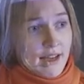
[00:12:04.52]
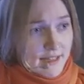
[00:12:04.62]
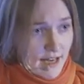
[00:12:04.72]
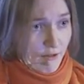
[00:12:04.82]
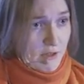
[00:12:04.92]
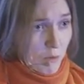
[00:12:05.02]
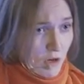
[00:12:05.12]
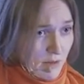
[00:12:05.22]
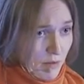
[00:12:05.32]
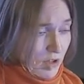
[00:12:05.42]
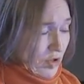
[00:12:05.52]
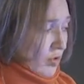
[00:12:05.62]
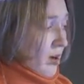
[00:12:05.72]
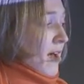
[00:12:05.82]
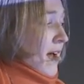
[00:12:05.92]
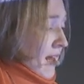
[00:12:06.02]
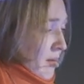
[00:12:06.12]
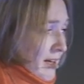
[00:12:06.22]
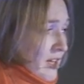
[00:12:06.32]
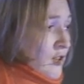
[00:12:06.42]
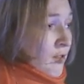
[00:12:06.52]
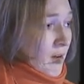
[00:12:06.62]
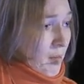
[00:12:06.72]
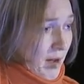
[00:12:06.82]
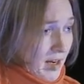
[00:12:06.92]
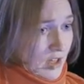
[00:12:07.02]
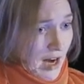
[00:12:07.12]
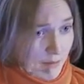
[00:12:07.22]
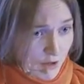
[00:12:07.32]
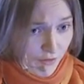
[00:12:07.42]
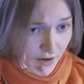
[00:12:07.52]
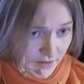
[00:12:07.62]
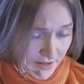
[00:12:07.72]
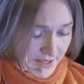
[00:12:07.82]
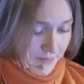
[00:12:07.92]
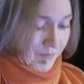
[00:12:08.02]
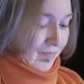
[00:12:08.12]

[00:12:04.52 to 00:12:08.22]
as safe as possible to eliminate many types of errors.